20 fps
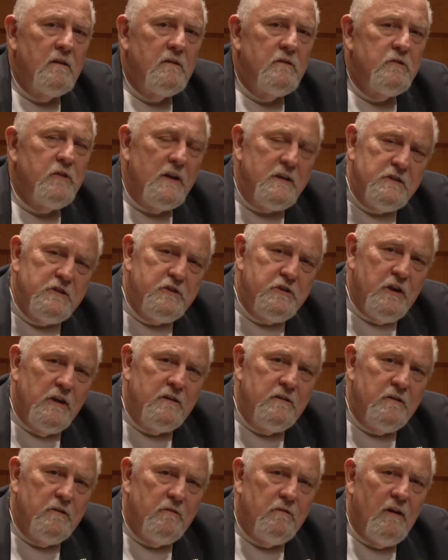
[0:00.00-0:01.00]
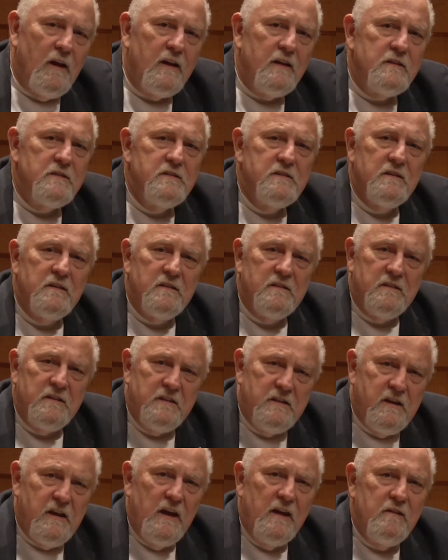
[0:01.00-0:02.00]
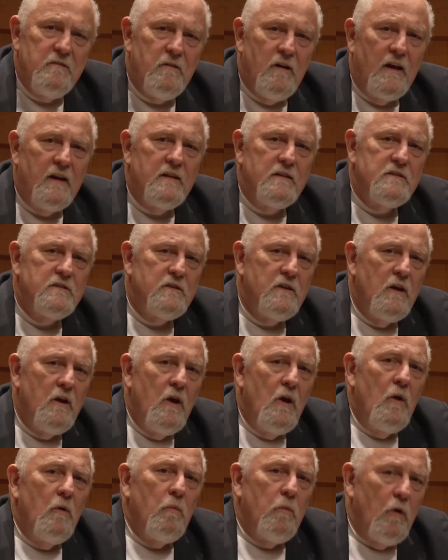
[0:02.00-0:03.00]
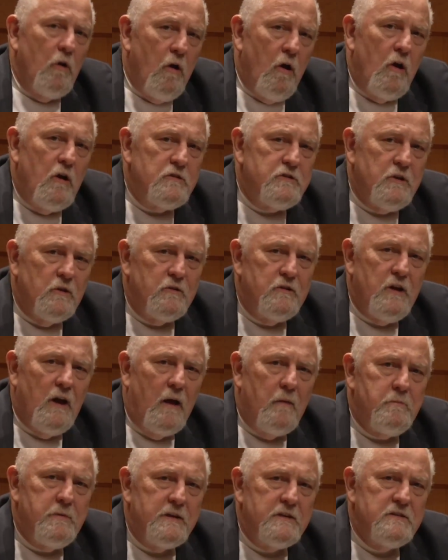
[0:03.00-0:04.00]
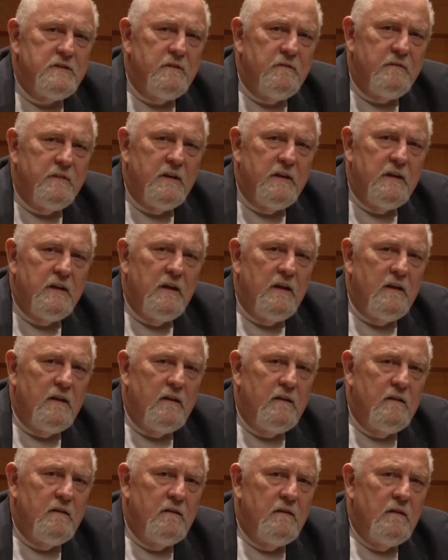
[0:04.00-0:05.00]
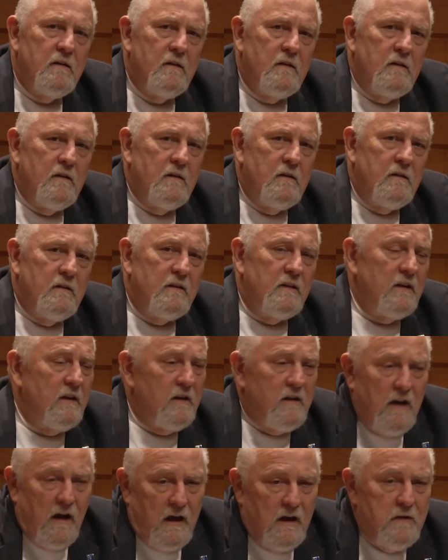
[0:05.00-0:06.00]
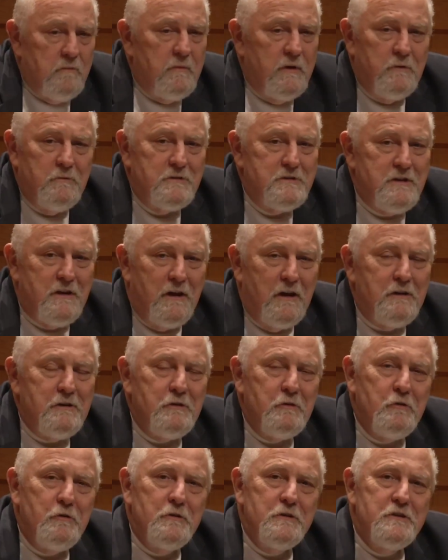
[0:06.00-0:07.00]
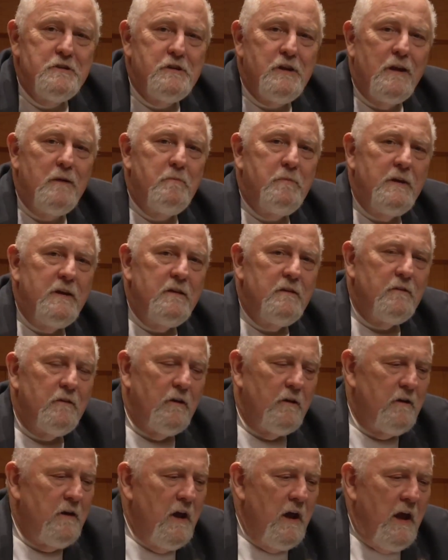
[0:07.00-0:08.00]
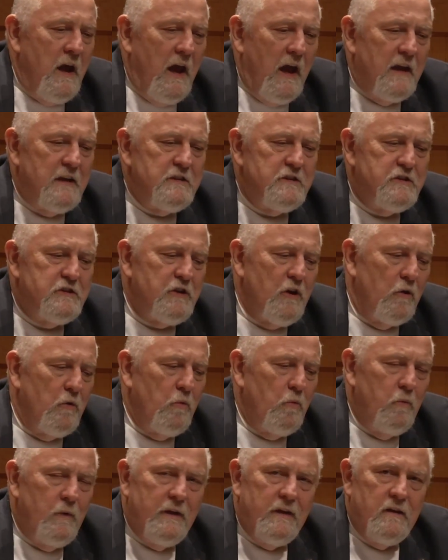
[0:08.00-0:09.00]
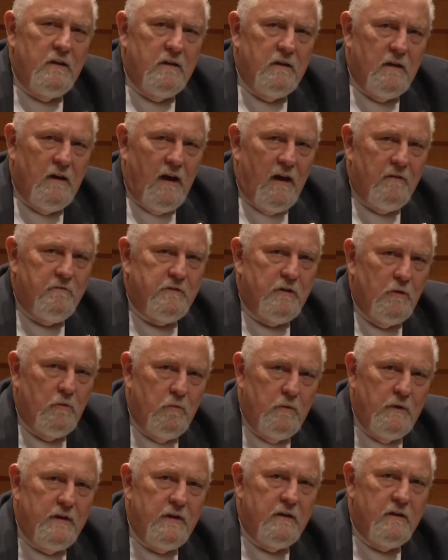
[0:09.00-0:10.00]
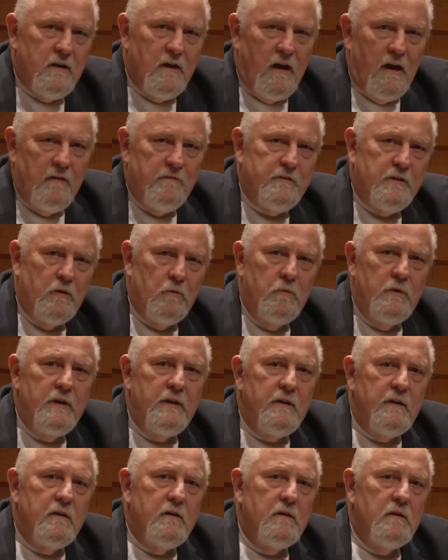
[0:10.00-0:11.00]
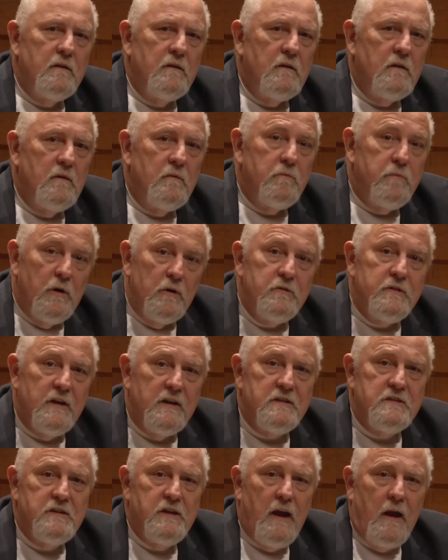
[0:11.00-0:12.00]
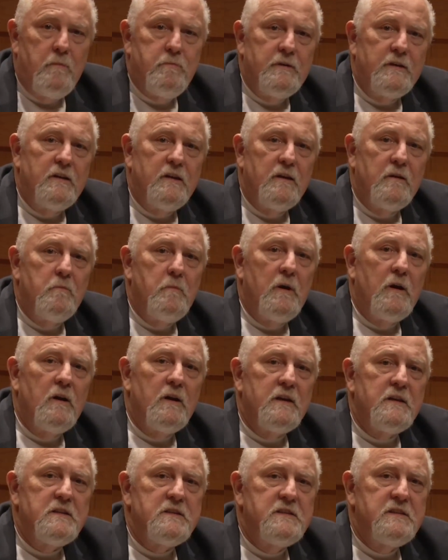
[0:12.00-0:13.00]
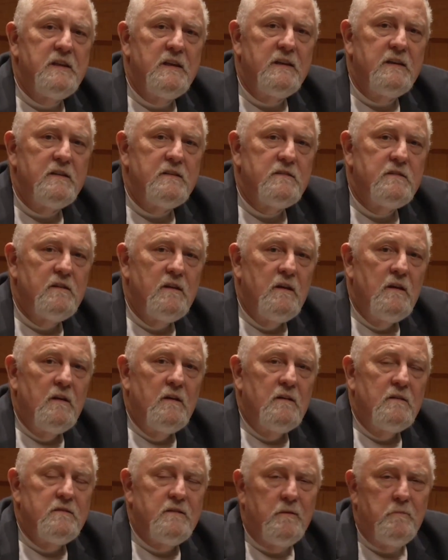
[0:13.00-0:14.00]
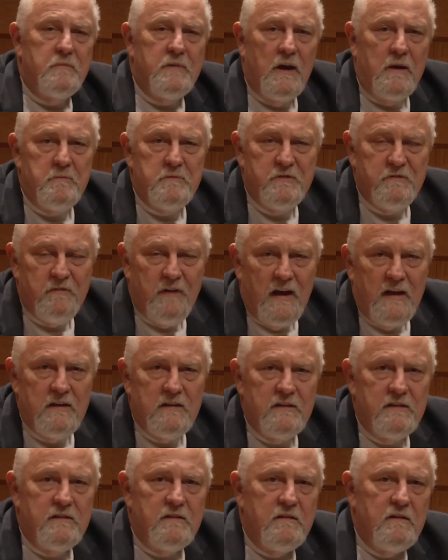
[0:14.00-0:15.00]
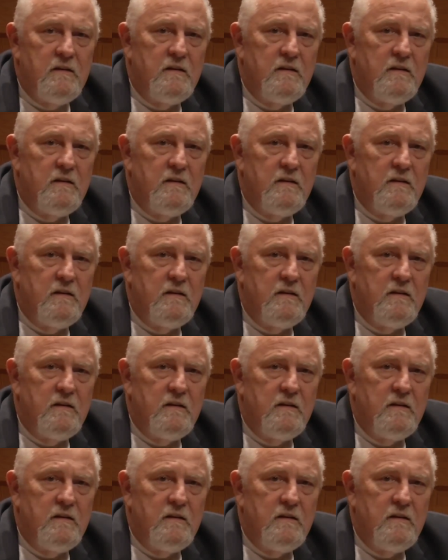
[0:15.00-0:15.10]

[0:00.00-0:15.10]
Transgender rights, gay rights were also topics of the day. The economy was not in good shape either, and so week after week after week, protests happened in America's cities, sometimes violent,